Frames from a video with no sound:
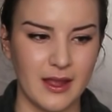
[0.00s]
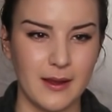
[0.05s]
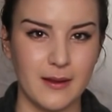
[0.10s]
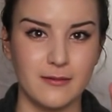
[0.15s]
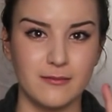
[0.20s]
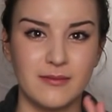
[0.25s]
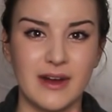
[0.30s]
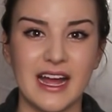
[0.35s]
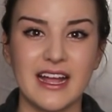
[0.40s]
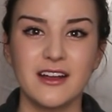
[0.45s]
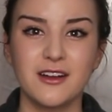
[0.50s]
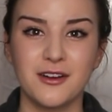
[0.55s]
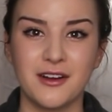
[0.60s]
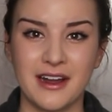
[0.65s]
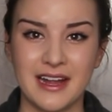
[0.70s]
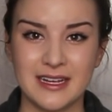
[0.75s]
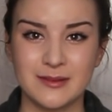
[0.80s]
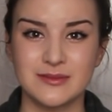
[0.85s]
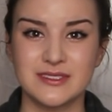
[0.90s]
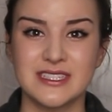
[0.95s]
my
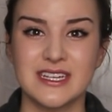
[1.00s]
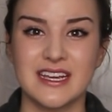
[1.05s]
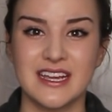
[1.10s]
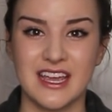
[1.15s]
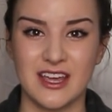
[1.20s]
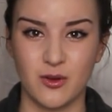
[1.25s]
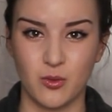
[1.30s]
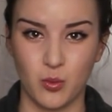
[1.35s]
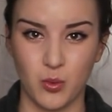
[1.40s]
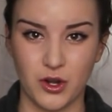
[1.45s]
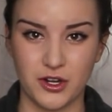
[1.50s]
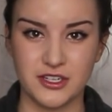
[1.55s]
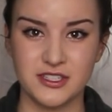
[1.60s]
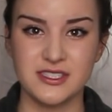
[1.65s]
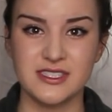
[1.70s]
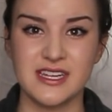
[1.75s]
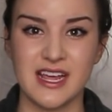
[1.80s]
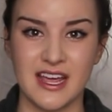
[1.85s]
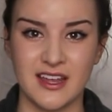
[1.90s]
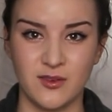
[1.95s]
cramps get
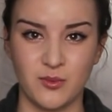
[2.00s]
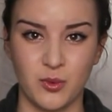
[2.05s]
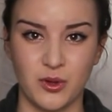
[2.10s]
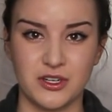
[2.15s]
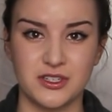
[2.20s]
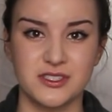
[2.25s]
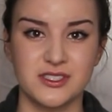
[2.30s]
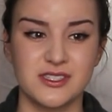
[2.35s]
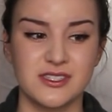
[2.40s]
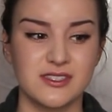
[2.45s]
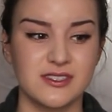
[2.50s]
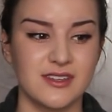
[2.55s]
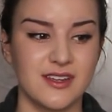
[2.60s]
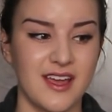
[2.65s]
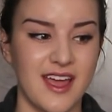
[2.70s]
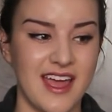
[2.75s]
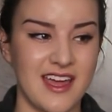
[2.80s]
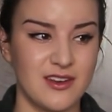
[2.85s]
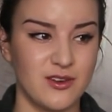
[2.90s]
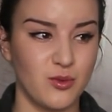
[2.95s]
worse and worse
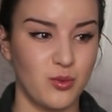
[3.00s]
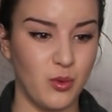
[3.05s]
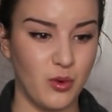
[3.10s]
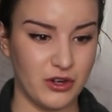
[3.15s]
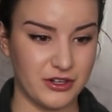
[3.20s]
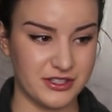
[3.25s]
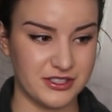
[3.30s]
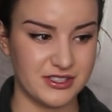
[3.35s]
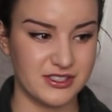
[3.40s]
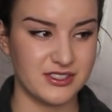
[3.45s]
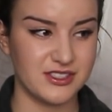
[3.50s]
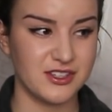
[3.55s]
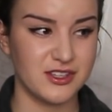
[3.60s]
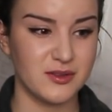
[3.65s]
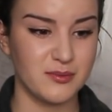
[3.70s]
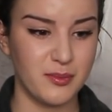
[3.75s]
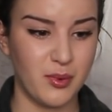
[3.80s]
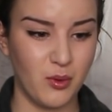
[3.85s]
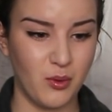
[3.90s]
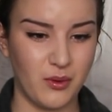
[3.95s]
and worse, to
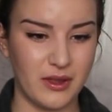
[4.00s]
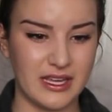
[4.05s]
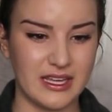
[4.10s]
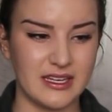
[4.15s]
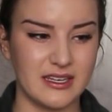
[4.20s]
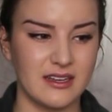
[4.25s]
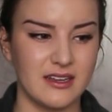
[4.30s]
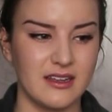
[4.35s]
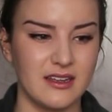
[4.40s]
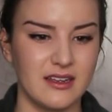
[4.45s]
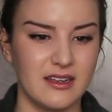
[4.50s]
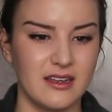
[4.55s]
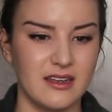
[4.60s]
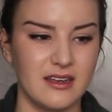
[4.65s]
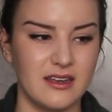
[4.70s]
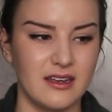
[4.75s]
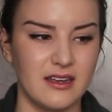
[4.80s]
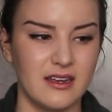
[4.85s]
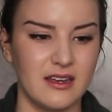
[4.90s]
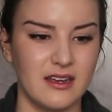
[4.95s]
the point,
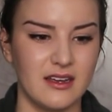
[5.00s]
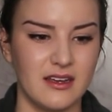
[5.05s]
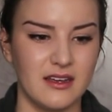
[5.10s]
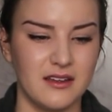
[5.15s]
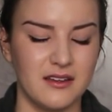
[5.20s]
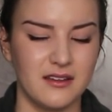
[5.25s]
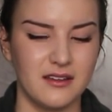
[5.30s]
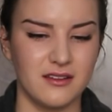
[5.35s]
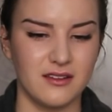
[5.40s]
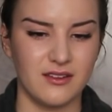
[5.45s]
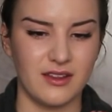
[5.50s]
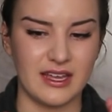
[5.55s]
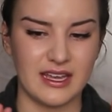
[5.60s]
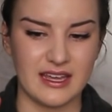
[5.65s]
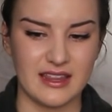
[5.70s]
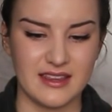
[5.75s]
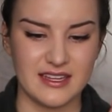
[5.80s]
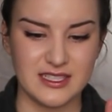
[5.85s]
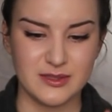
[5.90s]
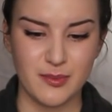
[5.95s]

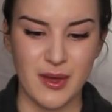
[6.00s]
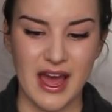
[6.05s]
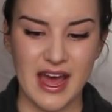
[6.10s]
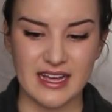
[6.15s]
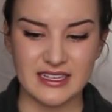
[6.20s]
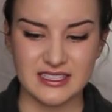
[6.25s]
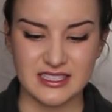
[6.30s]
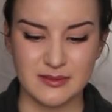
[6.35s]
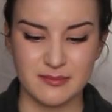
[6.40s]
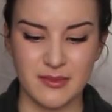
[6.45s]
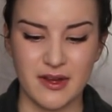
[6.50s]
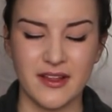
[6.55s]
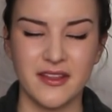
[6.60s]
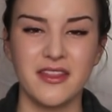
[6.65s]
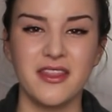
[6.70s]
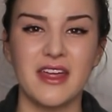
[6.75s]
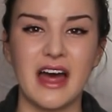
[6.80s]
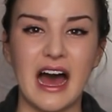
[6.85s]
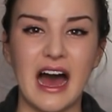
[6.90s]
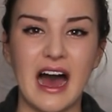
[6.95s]
like this past
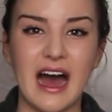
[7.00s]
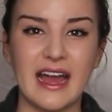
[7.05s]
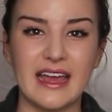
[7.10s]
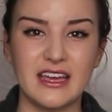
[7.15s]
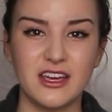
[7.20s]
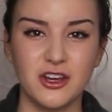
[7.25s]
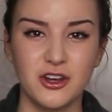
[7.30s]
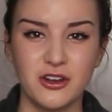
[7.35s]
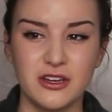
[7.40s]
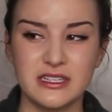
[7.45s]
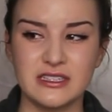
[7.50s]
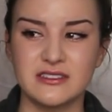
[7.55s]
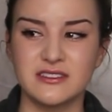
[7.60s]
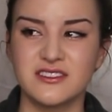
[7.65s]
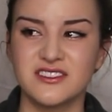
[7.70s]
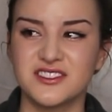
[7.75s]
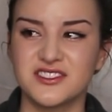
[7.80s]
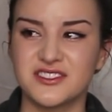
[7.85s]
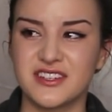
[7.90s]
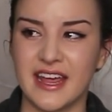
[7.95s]
month, I couldn't
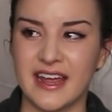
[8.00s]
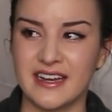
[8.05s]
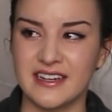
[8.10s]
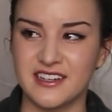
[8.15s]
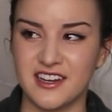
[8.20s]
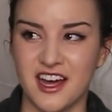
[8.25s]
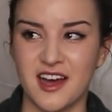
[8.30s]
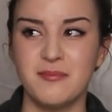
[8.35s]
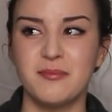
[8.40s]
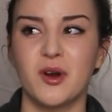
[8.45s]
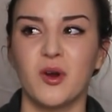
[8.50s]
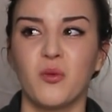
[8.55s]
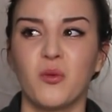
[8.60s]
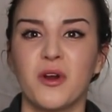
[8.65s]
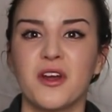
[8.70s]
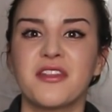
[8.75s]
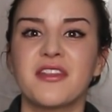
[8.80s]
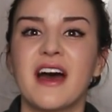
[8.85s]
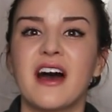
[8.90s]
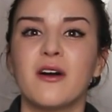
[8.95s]
stand up
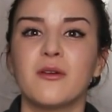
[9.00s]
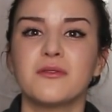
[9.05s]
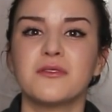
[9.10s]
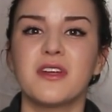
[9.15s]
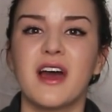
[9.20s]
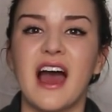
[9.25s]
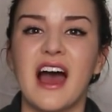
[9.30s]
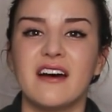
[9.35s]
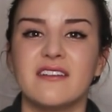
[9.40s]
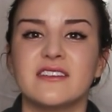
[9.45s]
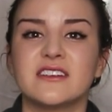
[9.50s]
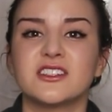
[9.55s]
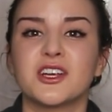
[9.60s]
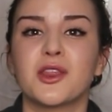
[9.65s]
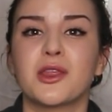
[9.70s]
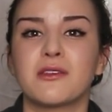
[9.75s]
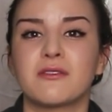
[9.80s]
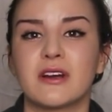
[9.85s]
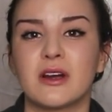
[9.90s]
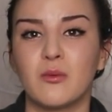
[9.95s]
without having
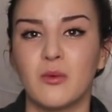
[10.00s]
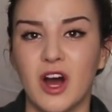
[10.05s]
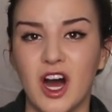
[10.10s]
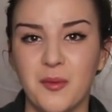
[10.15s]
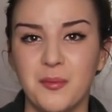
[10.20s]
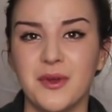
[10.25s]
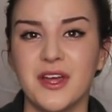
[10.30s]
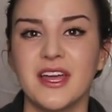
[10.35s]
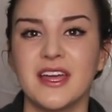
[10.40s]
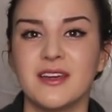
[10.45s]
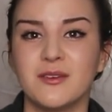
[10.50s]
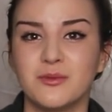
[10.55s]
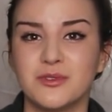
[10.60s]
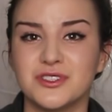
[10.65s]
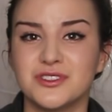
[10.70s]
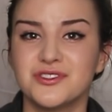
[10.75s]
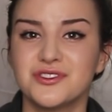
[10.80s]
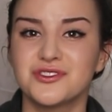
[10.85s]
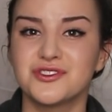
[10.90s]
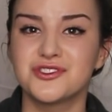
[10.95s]
to throw up. It
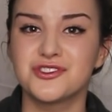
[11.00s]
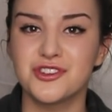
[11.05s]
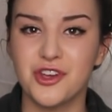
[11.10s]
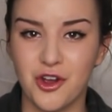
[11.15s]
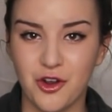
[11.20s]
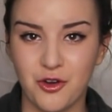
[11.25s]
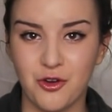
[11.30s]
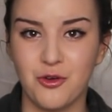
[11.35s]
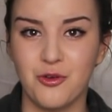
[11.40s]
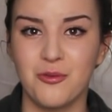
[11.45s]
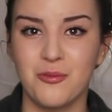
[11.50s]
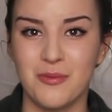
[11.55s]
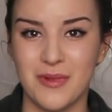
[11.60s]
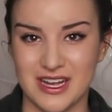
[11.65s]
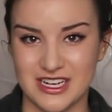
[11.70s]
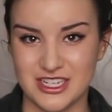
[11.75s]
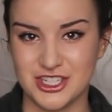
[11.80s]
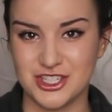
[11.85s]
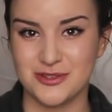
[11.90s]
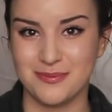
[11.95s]
was so
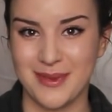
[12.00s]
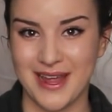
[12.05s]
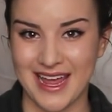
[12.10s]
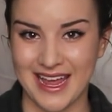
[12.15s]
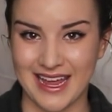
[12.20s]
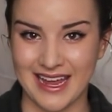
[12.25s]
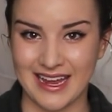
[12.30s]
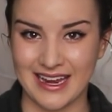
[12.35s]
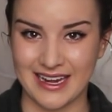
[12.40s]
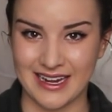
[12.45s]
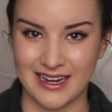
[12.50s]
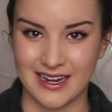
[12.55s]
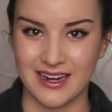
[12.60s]
much pain